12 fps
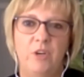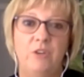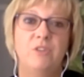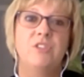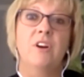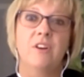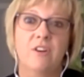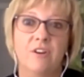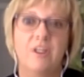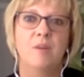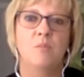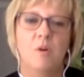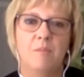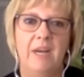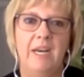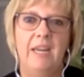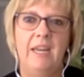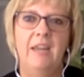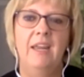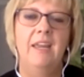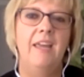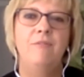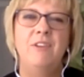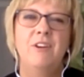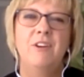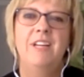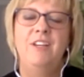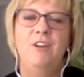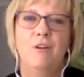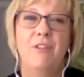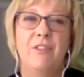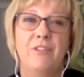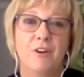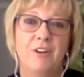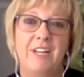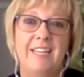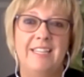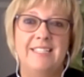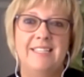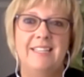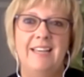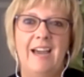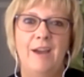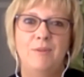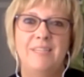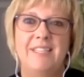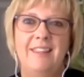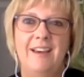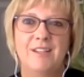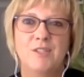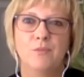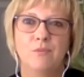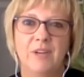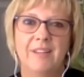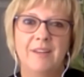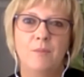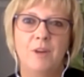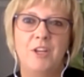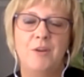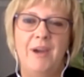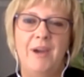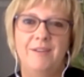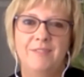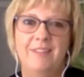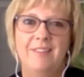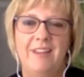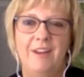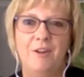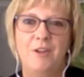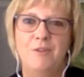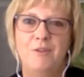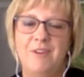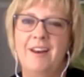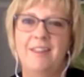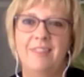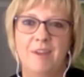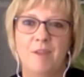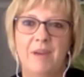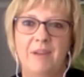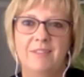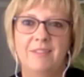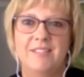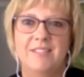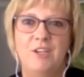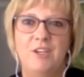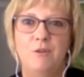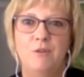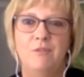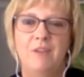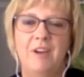when you start earning more money. If you're in your 30s, I would say that's really where you have to, you've got to think about this. And